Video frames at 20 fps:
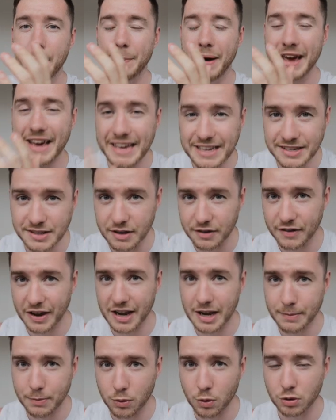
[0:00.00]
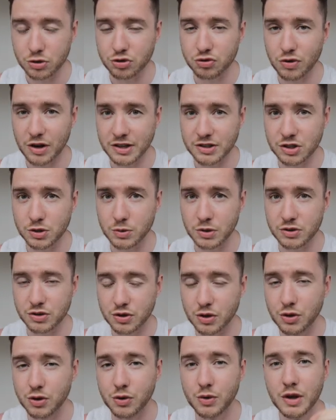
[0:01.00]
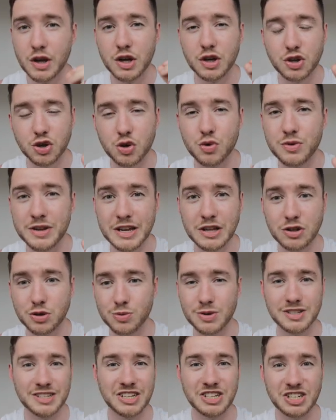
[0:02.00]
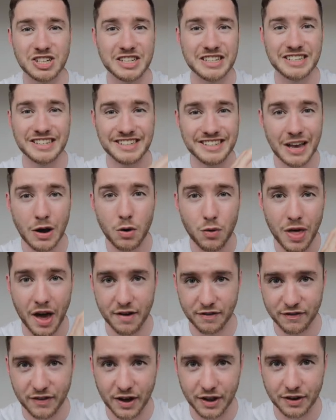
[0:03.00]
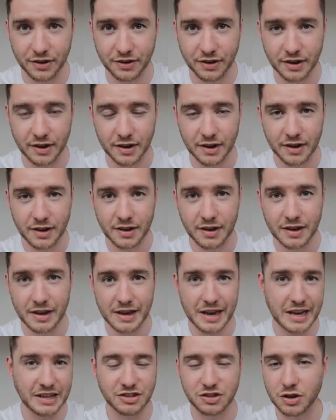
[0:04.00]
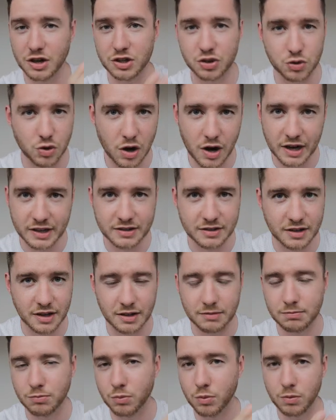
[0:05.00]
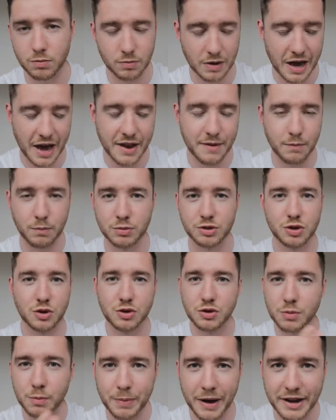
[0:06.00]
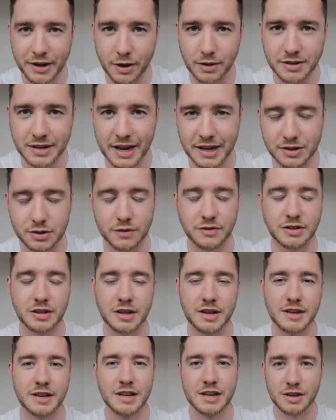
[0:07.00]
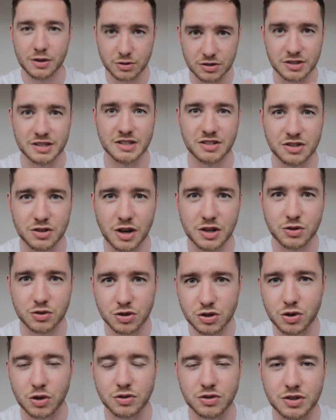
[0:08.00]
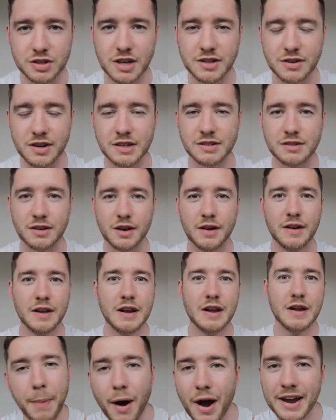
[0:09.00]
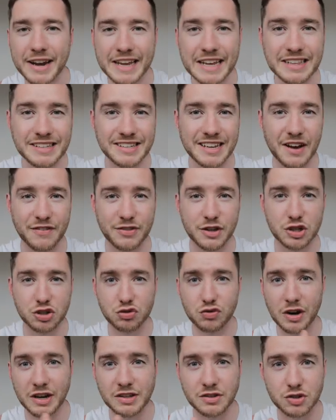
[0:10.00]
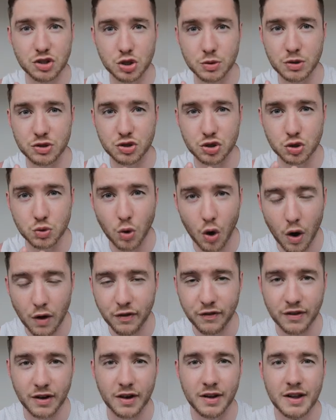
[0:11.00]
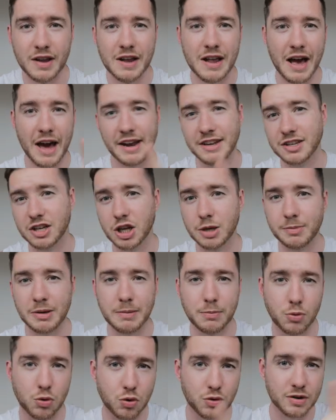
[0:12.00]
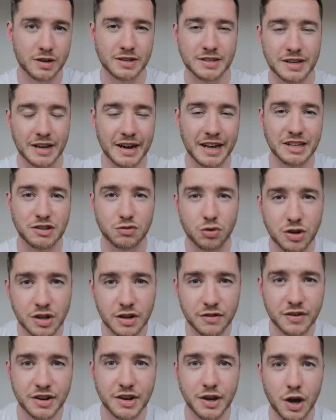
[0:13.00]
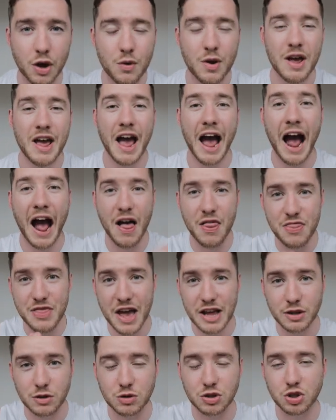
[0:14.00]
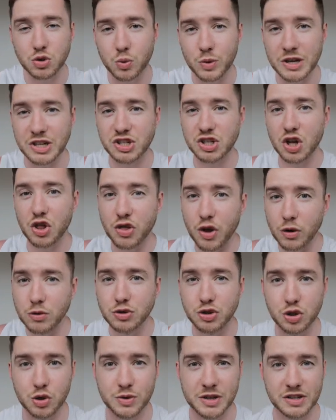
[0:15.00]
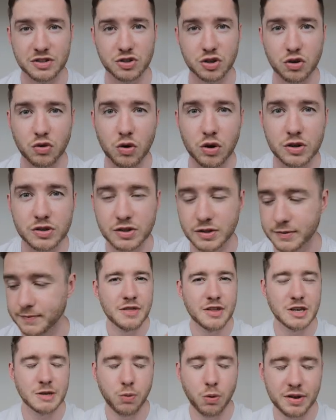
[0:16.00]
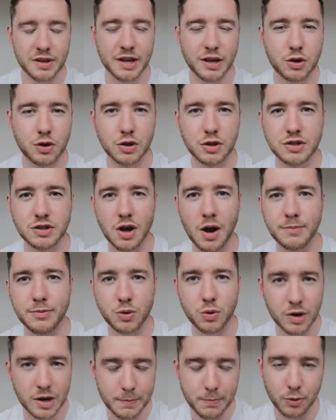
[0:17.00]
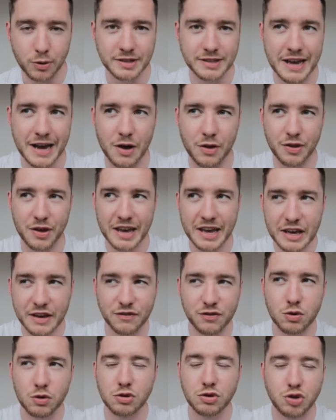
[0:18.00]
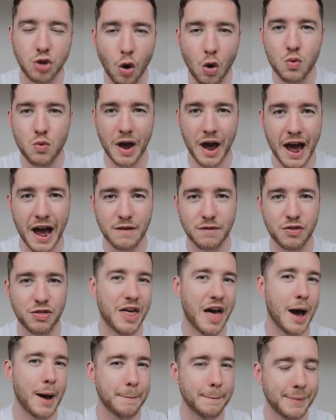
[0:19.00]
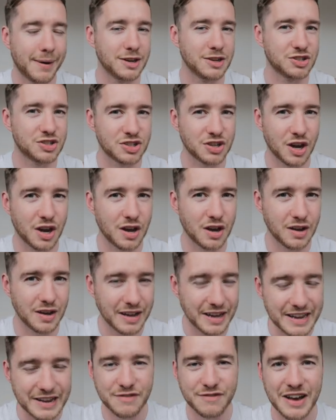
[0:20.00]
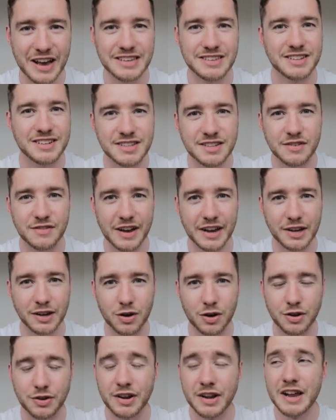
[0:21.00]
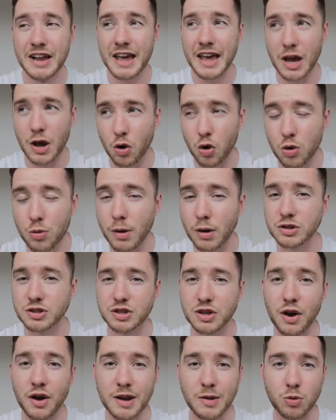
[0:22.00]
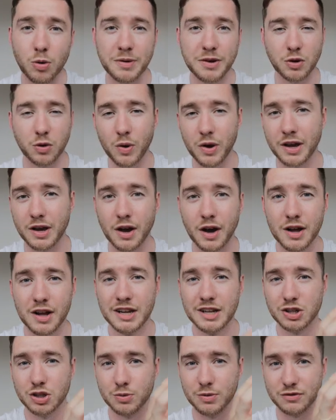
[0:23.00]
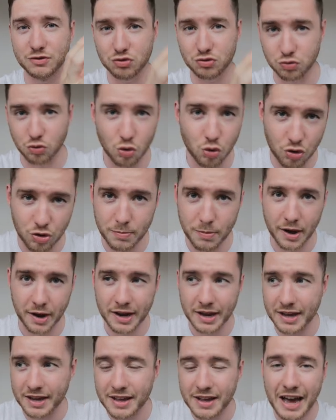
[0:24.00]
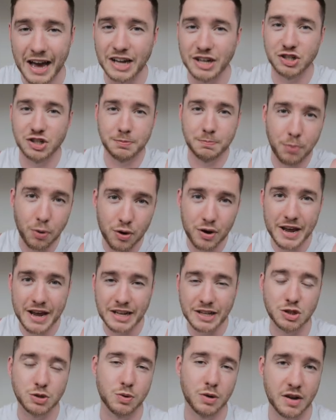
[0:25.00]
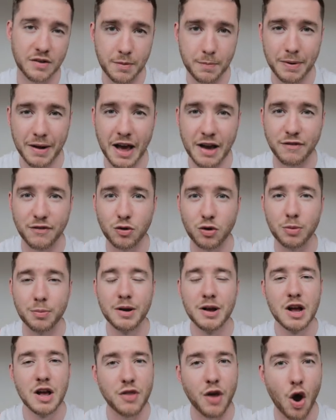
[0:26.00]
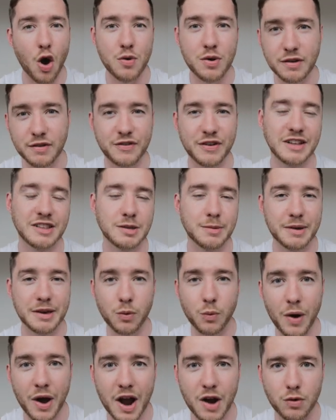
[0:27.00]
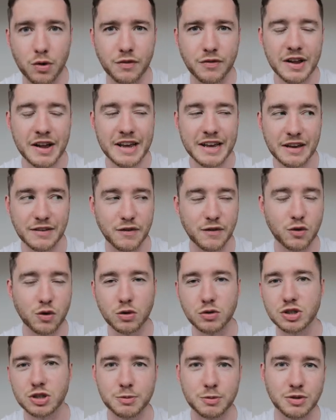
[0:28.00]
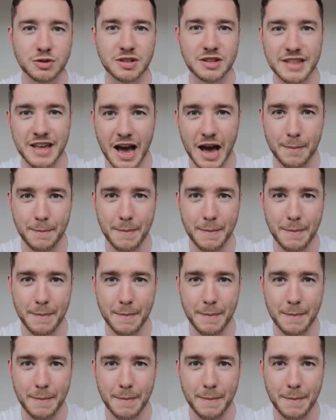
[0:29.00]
but isn't available on Trading212, you need to essentially sell that fund inside your ISA, and so you'll pay no tax obviously because it's inside your stocks and shares ISA. Buy an ETF that Trading212 offer, and there's going to be more on this later on in the video, and then you switch those units across. This is probably a good time to quickly point out that if you don't have that much invested into Vanguard, it almost certainly will be quicker to withdraw the money and just put it into another platform. The only thing to be aware of, if you've contributed that